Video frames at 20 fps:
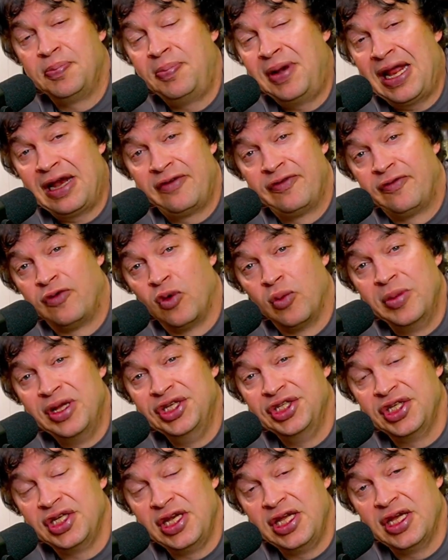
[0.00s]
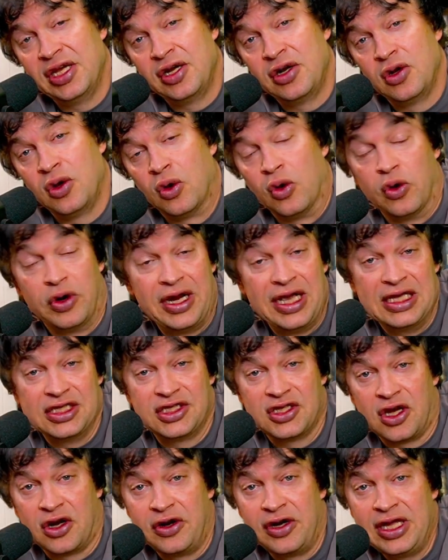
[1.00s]
platform engineer or
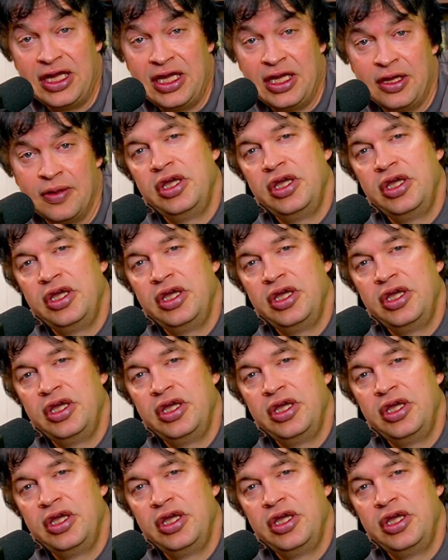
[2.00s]
SRE,